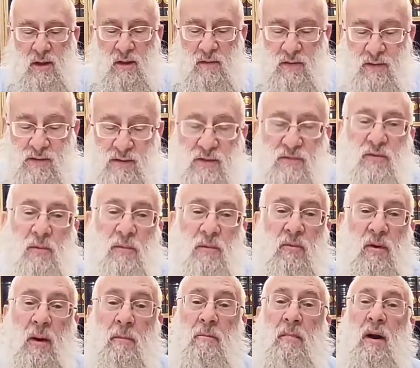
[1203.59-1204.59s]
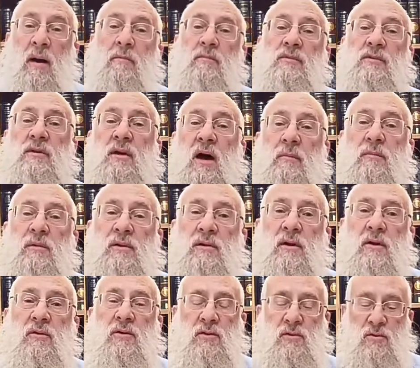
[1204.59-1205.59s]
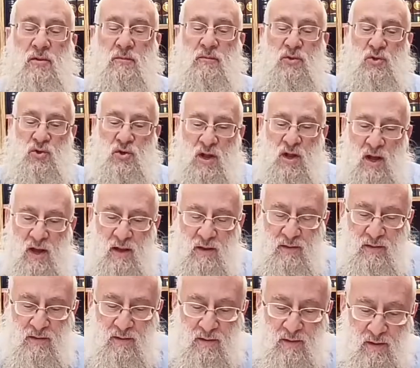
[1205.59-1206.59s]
This is from the Rambam's commentary to the Mishnah